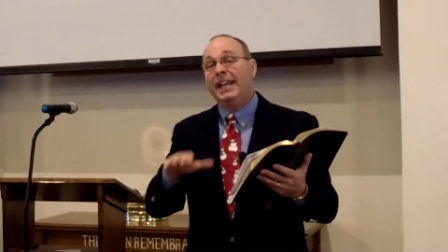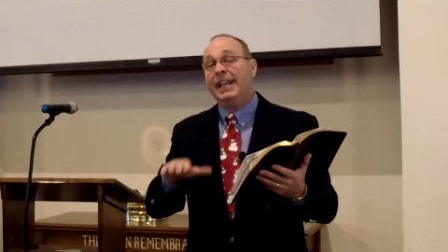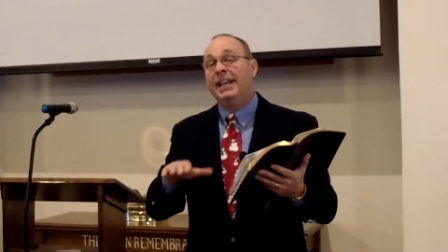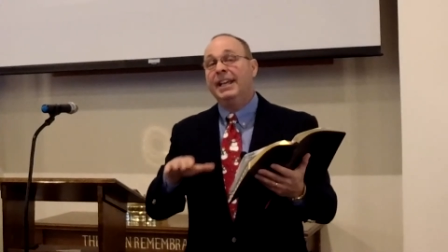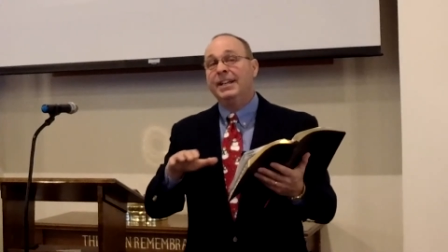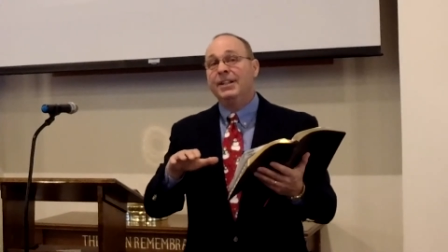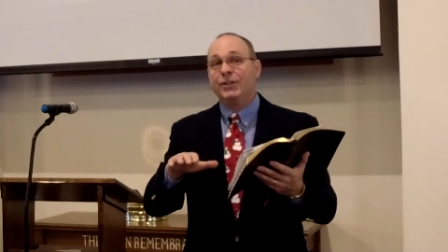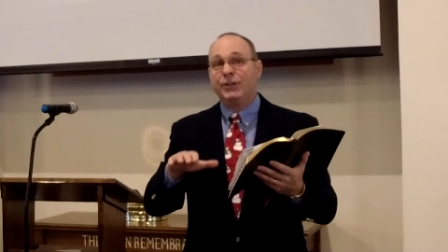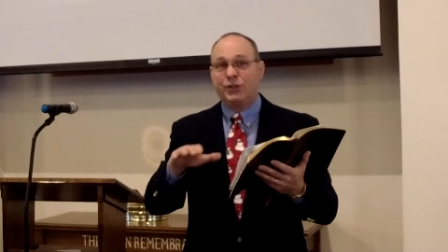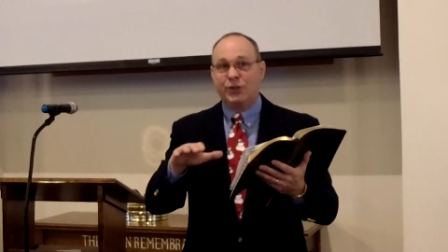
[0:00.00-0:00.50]

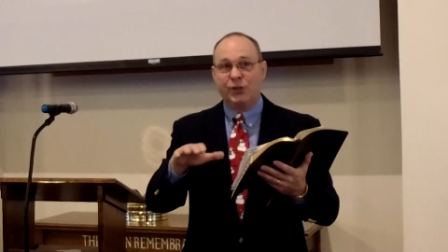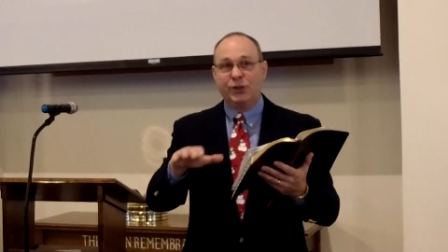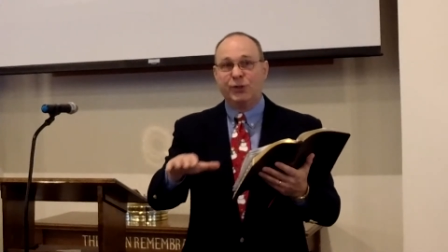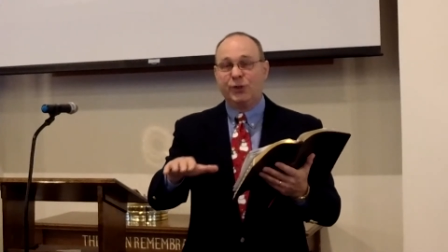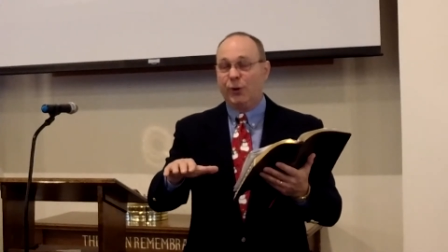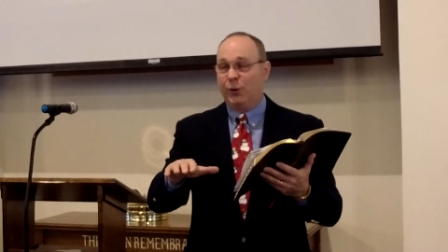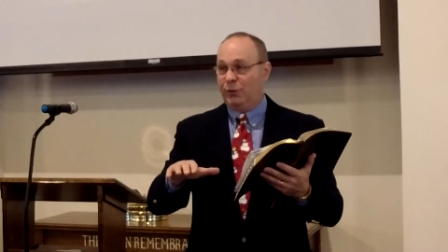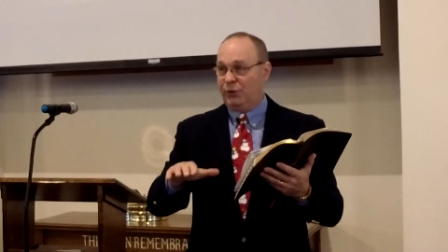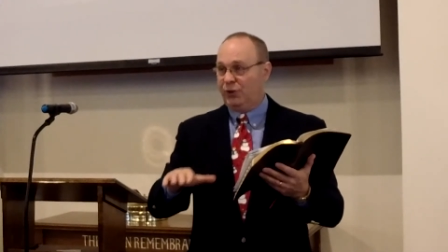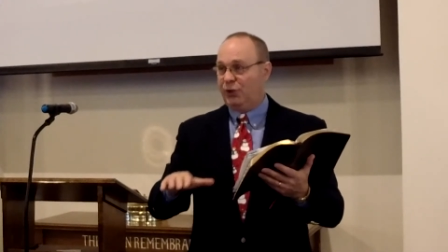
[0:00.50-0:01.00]
into
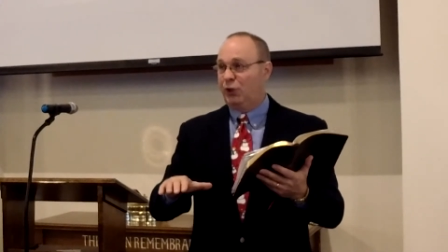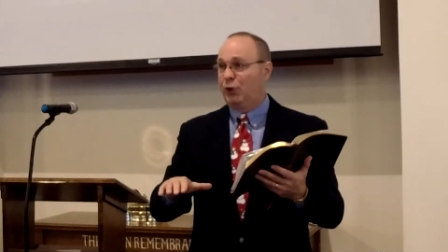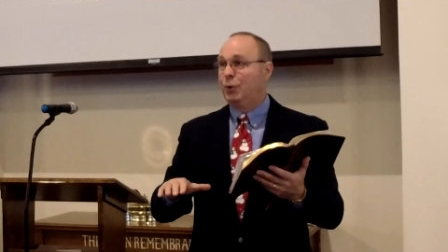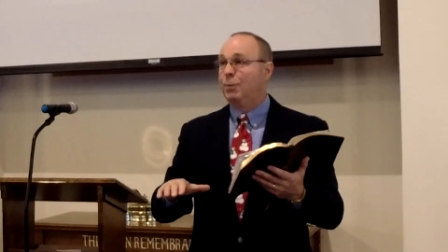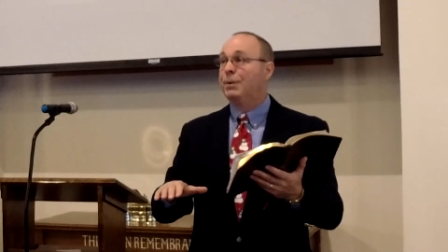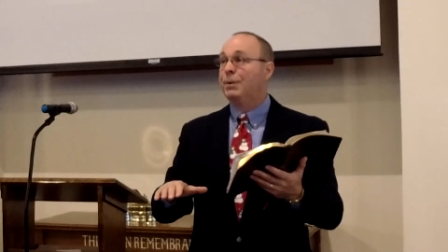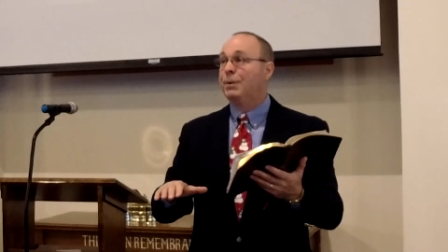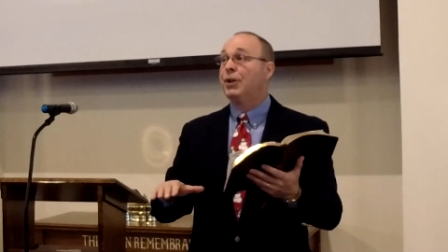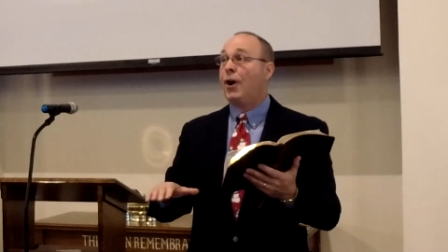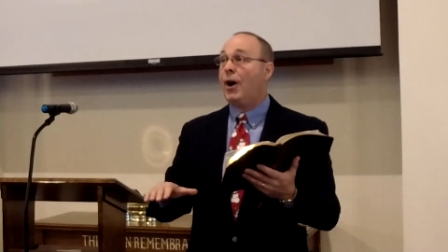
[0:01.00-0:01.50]
those
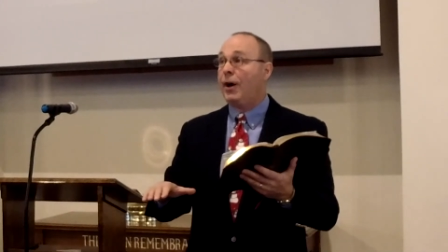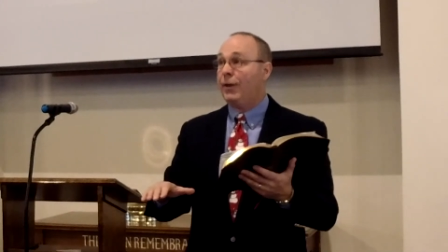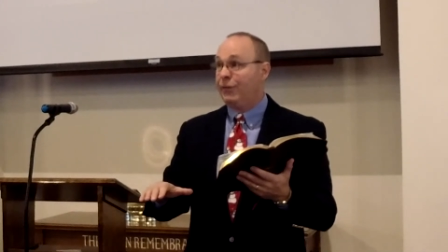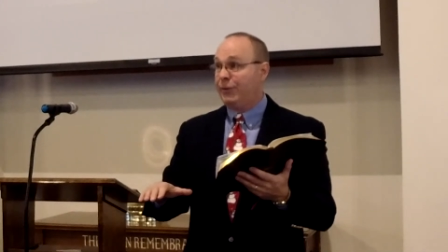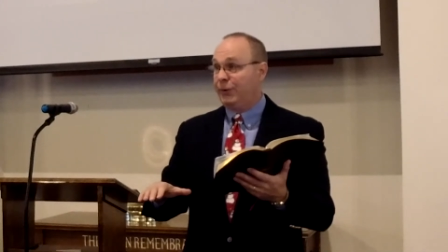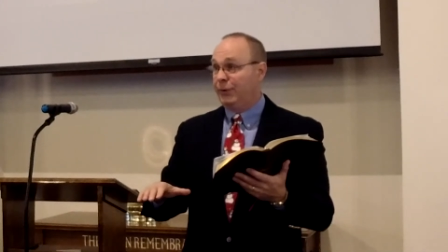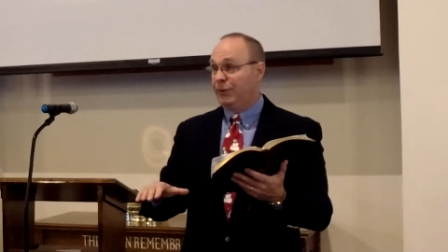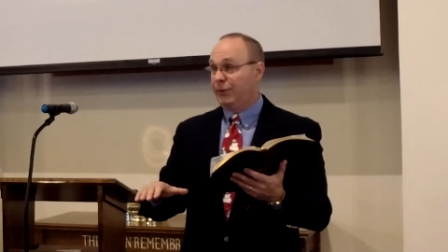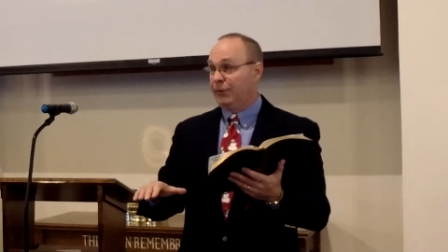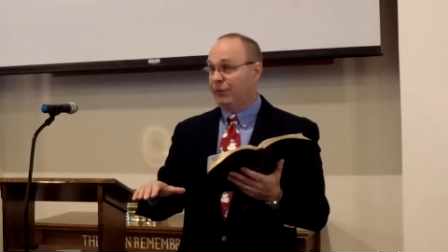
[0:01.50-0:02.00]
human
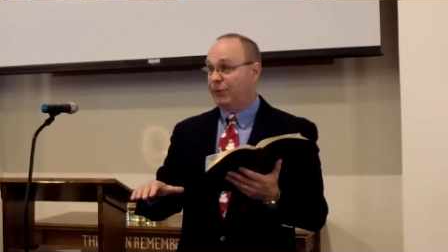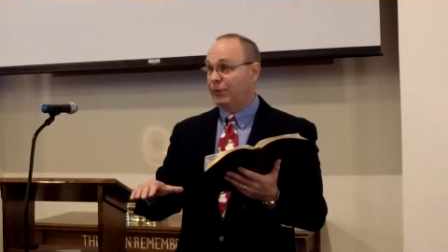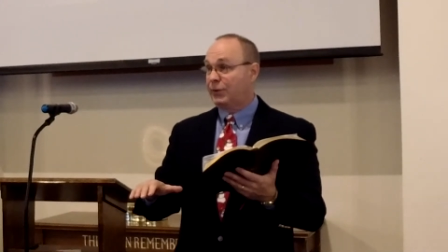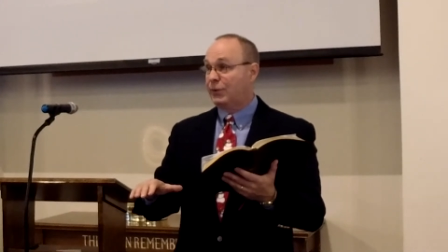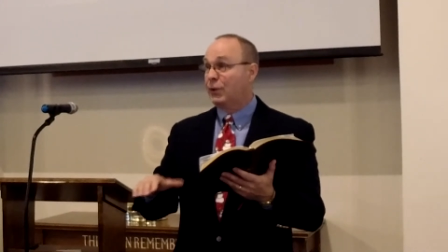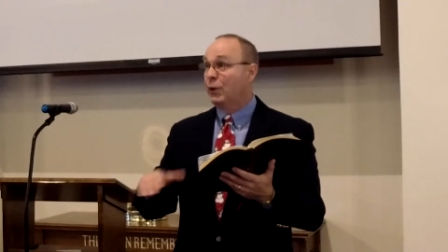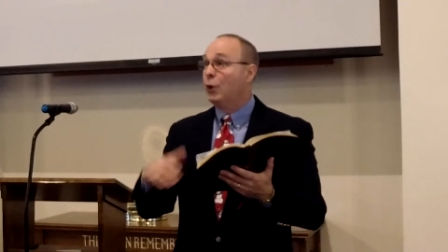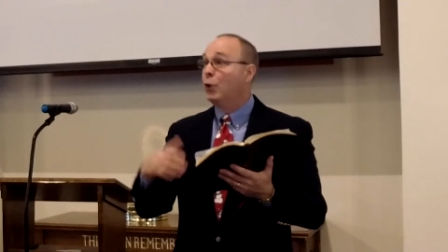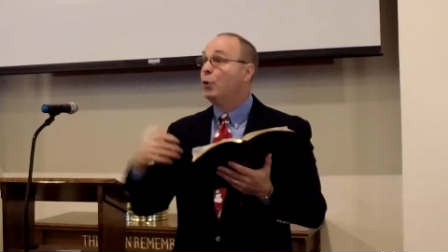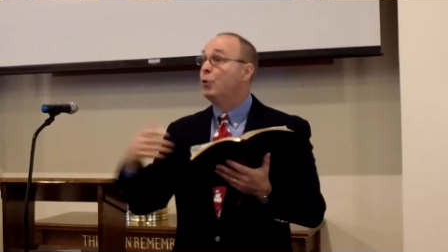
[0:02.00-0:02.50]

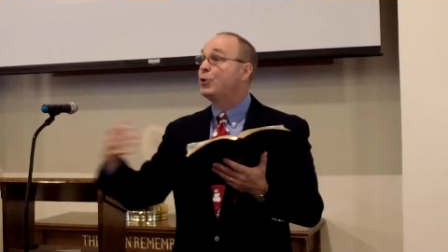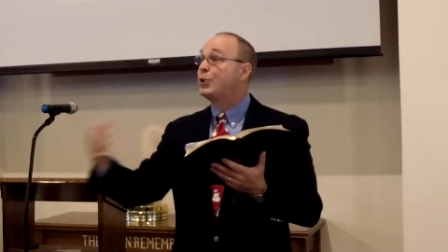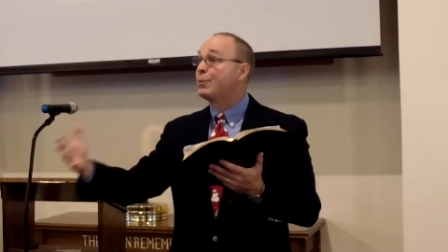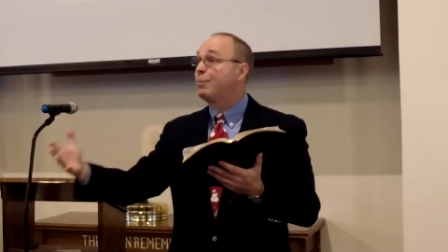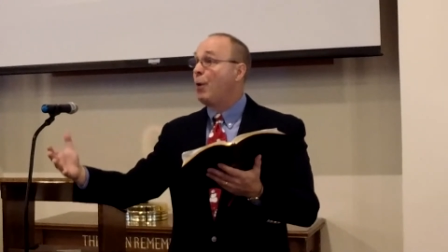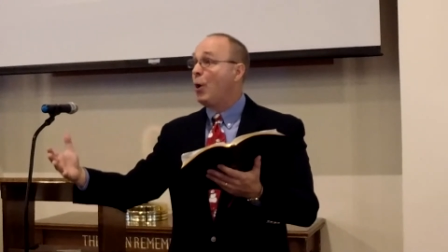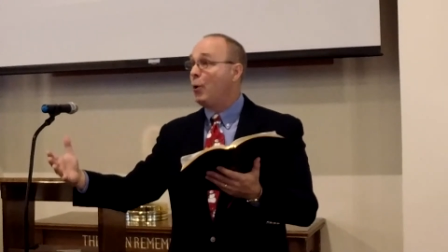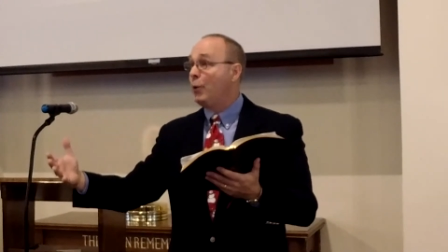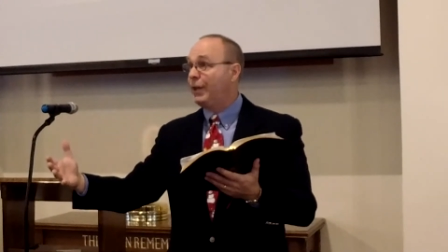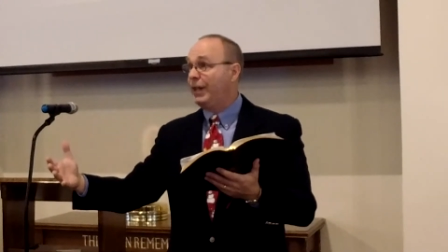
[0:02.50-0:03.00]
authors who
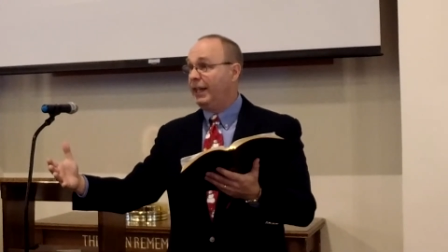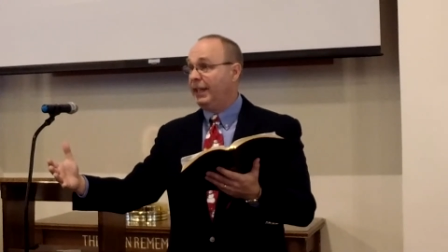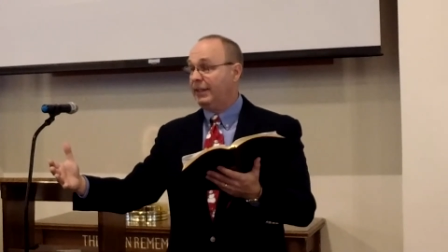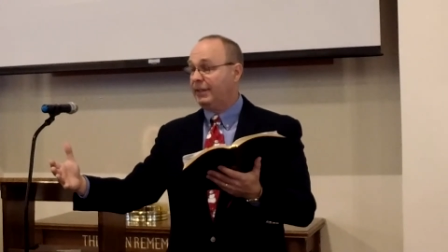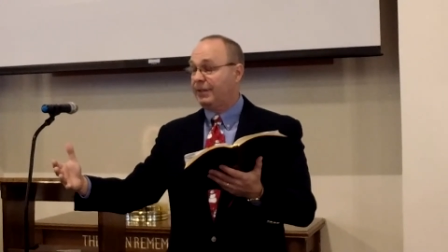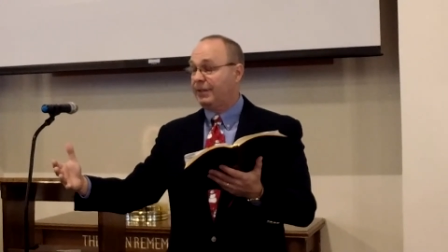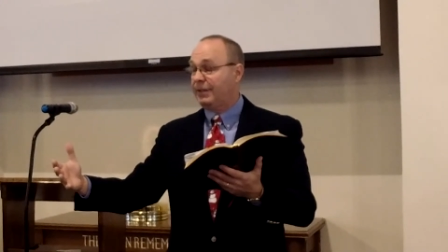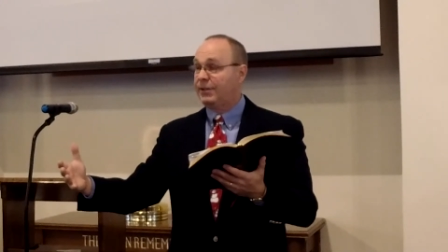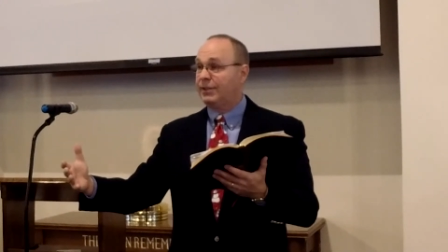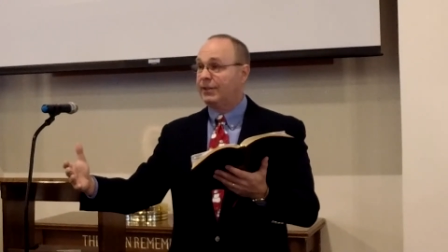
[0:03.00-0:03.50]
spoke
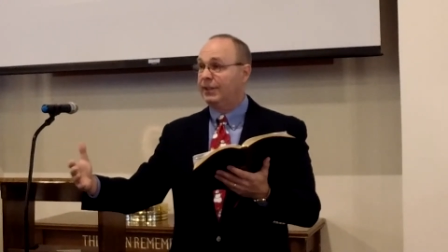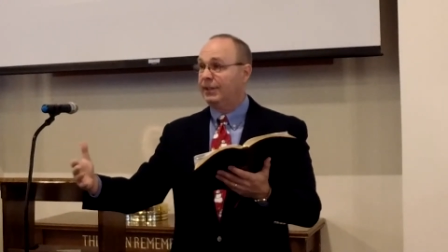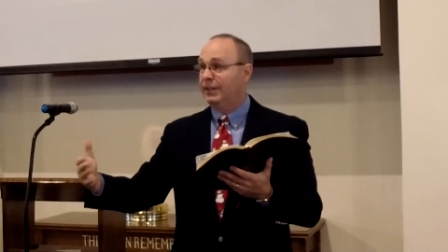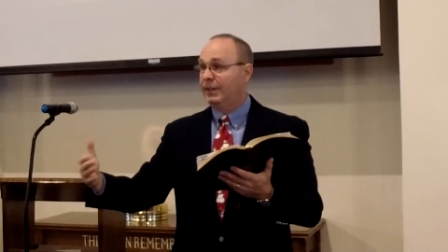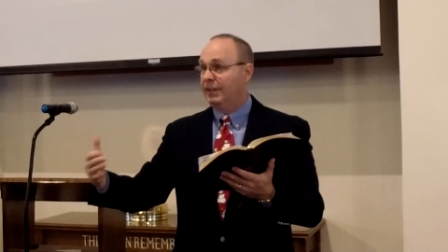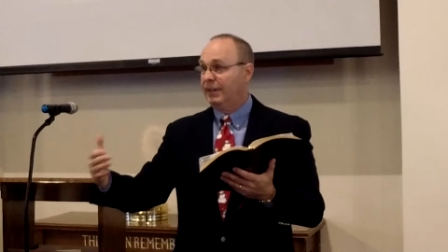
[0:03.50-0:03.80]
it